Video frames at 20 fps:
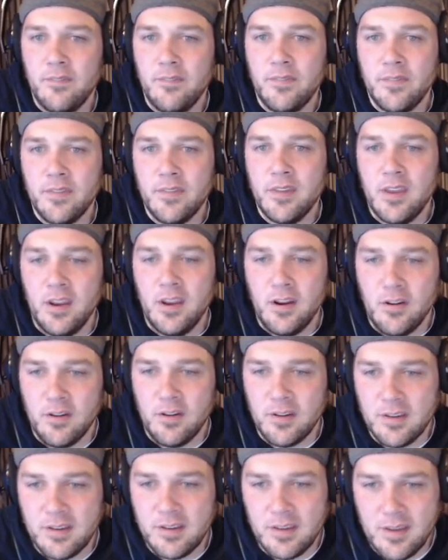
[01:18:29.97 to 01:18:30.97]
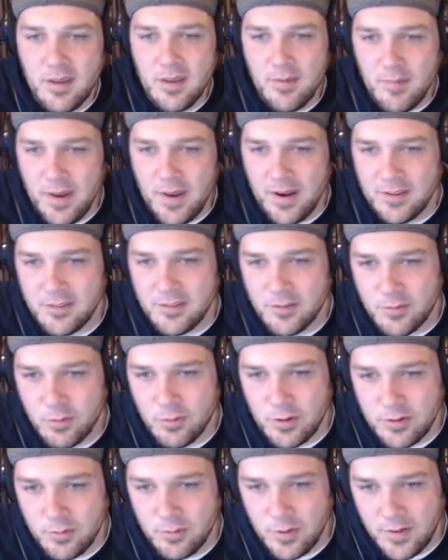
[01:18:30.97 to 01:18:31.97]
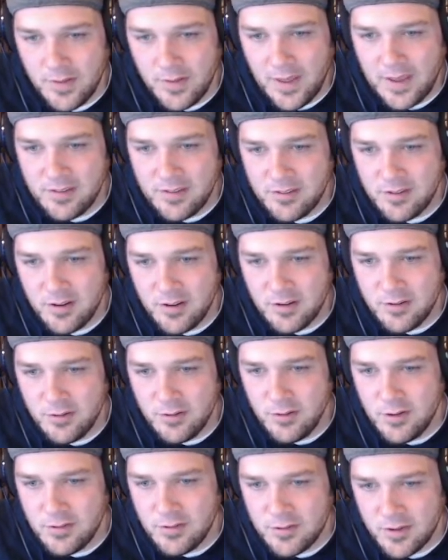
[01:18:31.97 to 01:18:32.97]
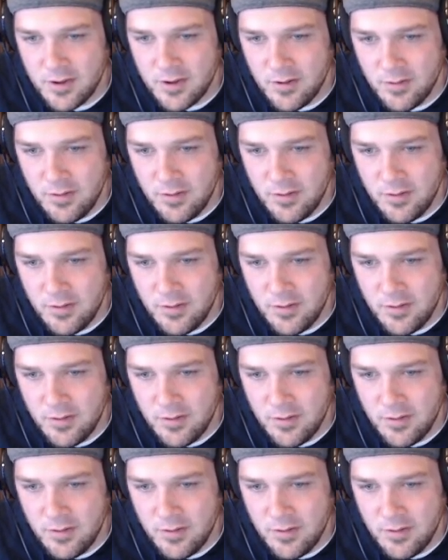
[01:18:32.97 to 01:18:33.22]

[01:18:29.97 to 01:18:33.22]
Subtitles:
it made it to Switch last year, 2 years ago.